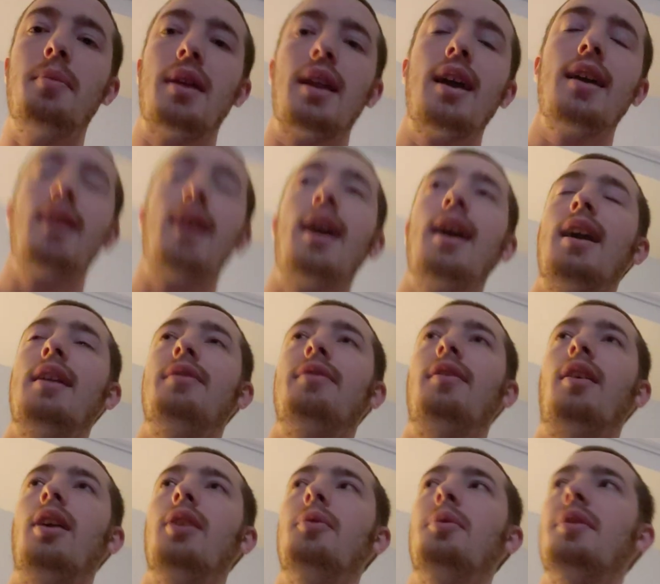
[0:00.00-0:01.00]
but I, I had
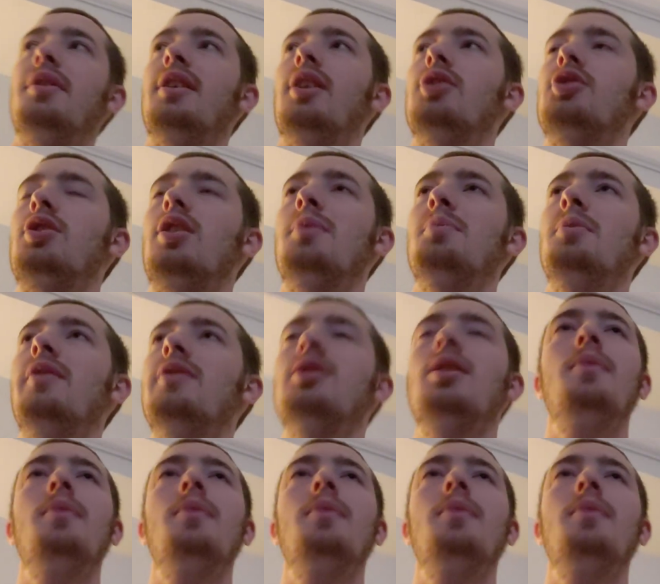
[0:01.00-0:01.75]
fun with the Uncharted movies.